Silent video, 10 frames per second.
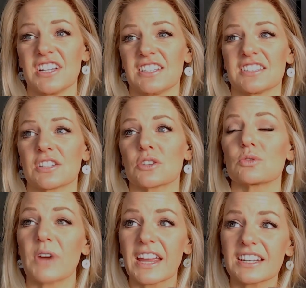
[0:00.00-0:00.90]
It is the
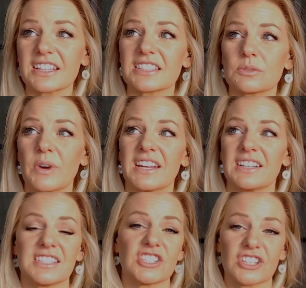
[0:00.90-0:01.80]
greatest way
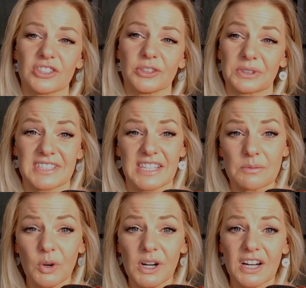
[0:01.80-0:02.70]
to teach our children
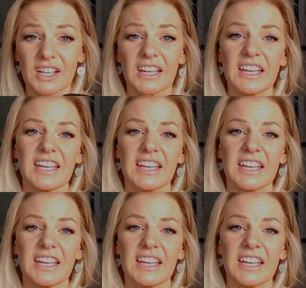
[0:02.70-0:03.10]
teamwork.